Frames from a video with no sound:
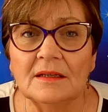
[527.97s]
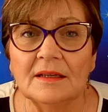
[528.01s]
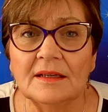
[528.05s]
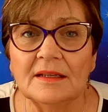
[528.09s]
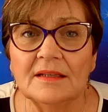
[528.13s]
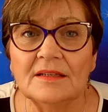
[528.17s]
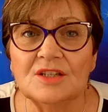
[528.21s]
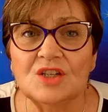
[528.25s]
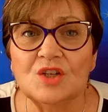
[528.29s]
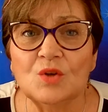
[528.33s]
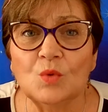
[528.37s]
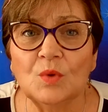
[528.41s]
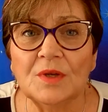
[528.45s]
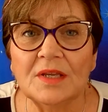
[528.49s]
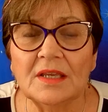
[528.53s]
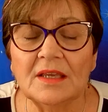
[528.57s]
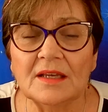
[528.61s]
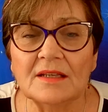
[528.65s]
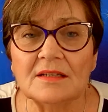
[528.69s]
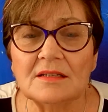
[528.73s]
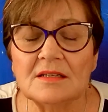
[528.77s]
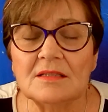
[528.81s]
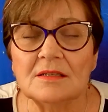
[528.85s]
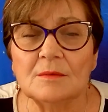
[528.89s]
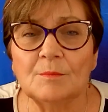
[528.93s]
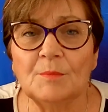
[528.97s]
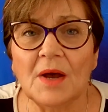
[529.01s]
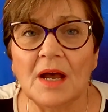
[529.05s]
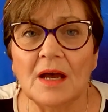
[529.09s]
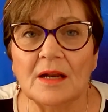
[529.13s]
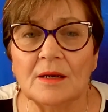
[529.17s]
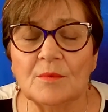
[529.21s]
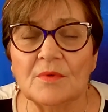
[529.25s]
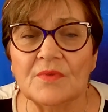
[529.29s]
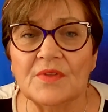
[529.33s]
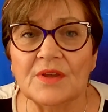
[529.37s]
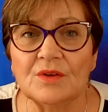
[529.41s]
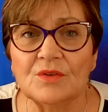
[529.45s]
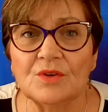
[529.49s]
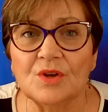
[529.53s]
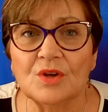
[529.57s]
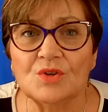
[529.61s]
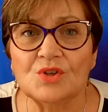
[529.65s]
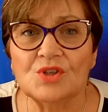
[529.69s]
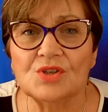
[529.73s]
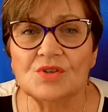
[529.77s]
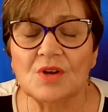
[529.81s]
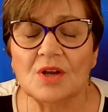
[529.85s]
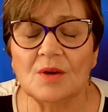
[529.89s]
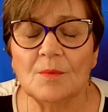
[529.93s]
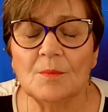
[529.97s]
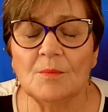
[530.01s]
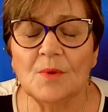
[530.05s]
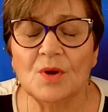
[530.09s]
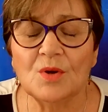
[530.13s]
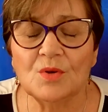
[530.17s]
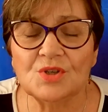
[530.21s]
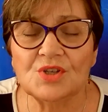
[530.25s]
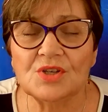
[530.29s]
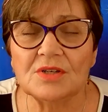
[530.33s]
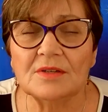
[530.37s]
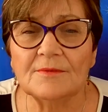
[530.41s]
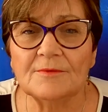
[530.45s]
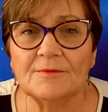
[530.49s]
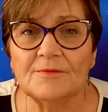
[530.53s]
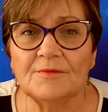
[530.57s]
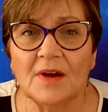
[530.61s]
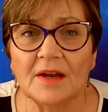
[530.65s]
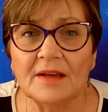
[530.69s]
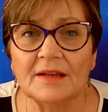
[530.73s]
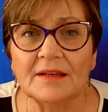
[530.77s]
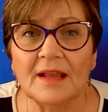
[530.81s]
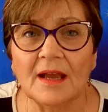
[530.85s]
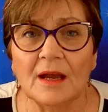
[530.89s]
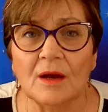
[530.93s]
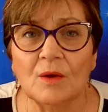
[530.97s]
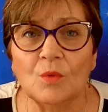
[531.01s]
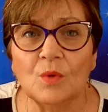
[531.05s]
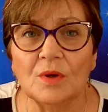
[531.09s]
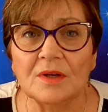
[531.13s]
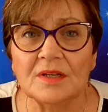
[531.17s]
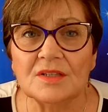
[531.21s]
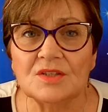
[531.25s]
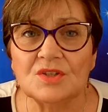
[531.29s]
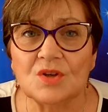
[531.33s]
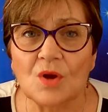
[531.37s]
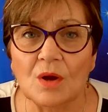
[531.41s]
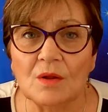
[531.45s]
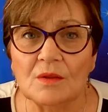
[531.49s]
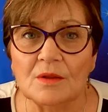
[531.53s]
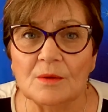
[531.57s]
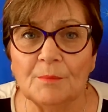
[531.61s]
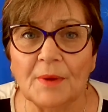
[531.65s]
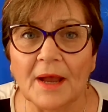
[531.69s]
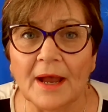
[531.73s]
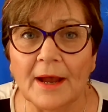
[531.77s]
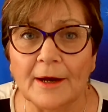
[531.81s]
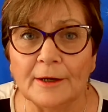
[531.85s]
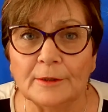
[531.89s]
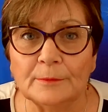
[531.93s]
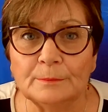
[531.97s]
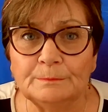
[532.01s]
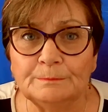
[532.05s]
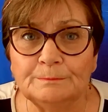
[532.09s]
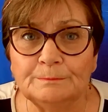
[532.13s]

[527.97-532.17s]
until we get to the bottom of the emotion and find out what it's all about.